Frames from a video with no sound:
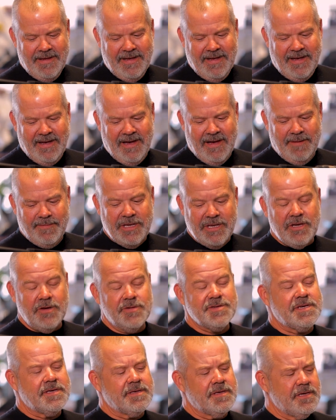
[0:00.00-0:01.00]
But
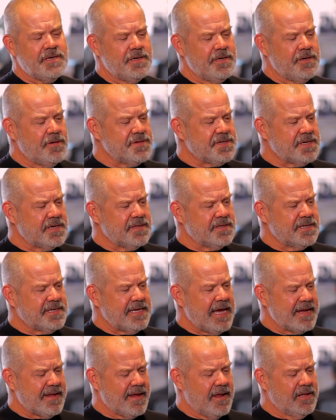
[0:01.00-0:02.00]
using the
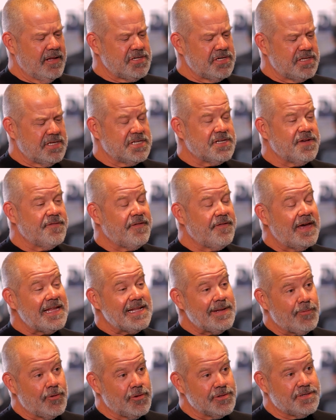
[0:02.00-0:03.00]
technology that's
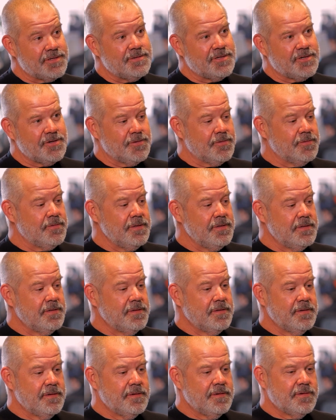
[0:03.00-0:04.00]
available to
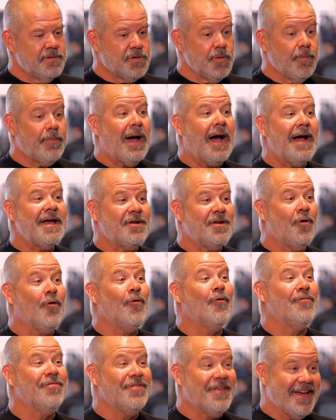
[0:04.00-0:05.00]
buy and
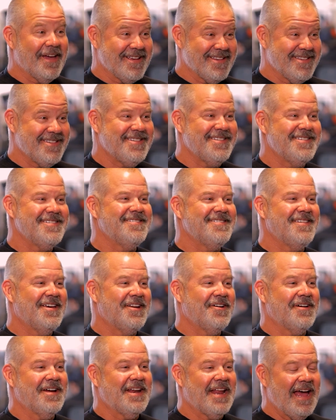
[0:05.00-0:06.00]
hold things that
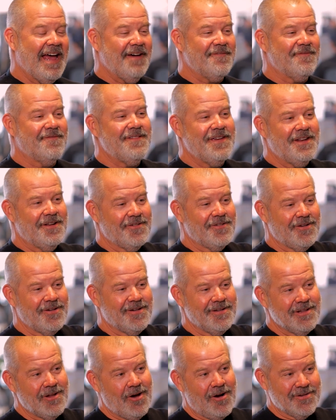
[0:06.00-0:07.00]
are going to have
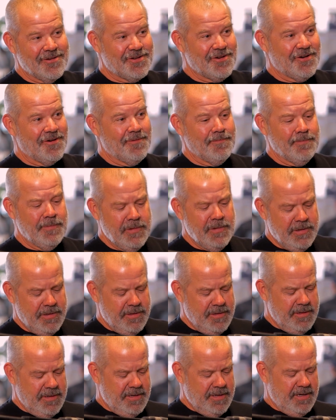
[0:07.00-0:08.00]
good long-term
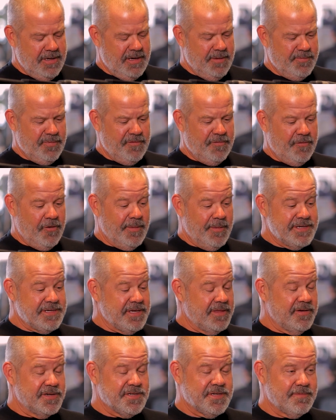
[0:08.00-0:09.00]
performance
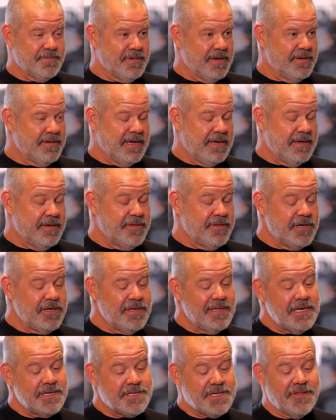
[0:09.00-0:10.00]
in this. At
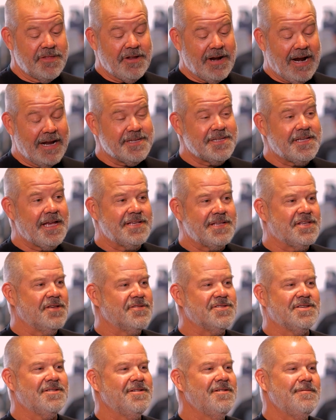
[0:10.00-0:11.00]
least in the United States,
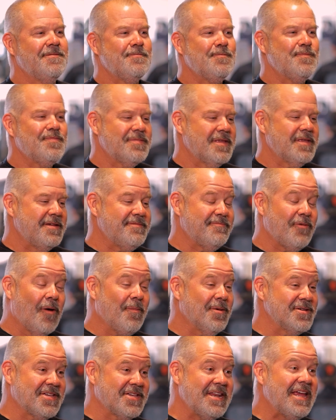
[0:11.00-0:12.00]
there's
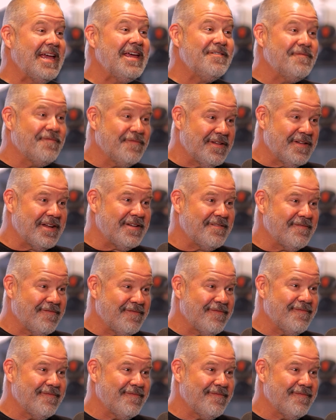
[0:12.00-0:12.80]
almost an infinite